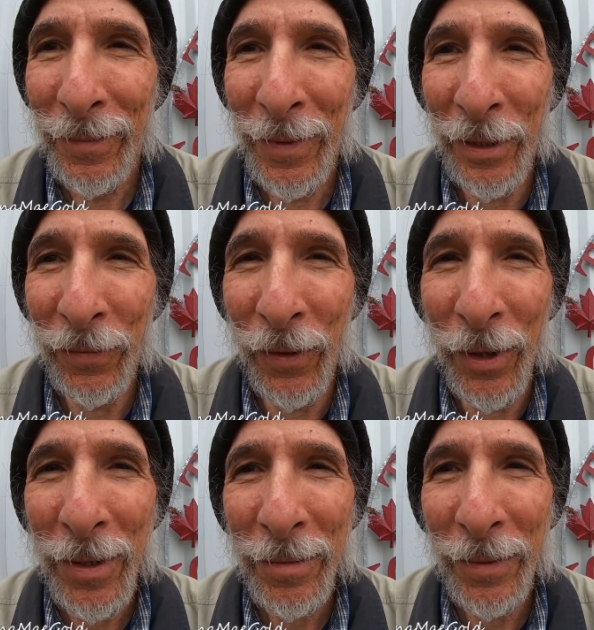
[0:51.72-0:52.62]

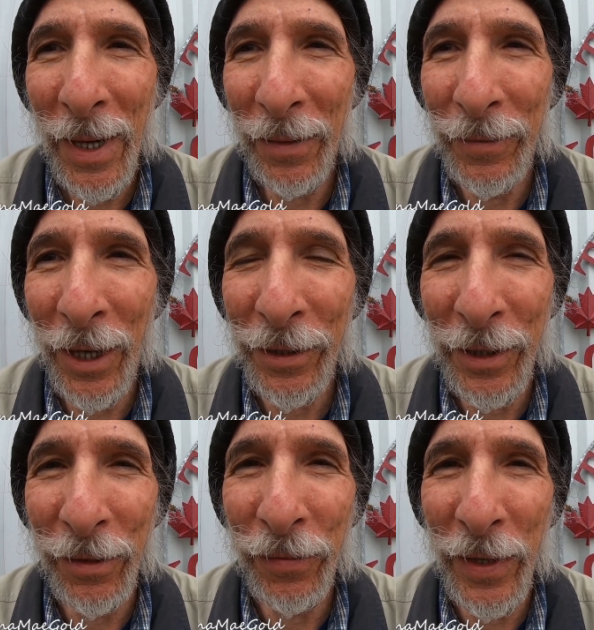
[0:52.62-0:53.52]
Therefore, we have
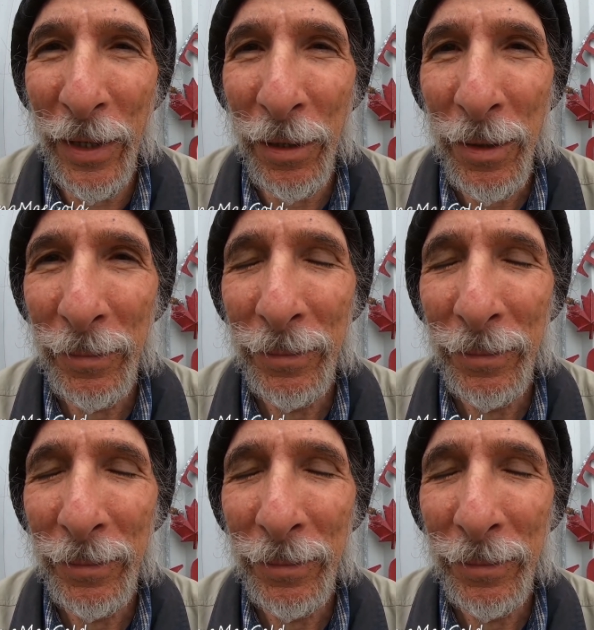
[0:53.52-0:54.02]
nothing to fear,